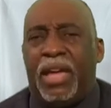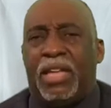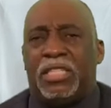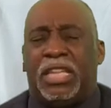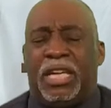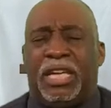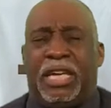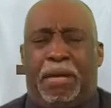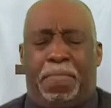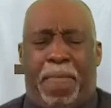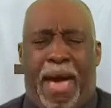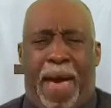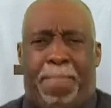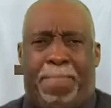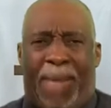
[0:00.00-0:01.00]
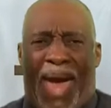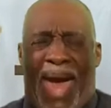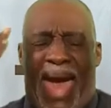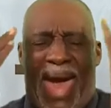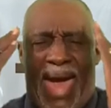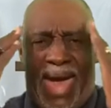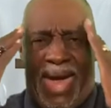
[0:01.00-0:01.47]
To get my
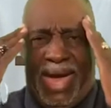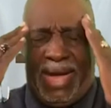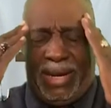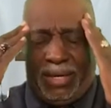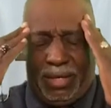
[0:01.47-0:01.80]
mind